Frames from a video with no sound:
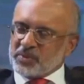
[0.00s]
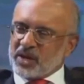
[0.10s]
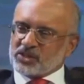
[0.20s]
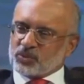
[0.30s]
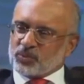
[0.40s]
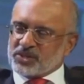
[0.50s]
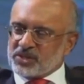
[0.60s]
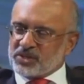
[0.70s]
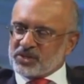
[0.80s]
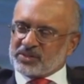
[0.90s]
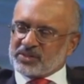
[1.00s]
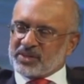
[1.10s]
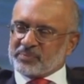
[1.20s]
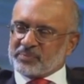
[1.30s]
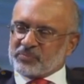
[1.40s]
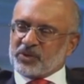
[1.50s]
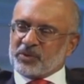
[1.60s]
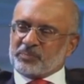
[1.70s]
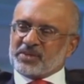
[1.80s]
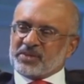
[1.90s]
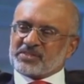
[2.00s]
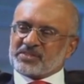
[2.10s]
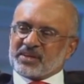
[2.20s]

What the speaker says: My last question on the Philippines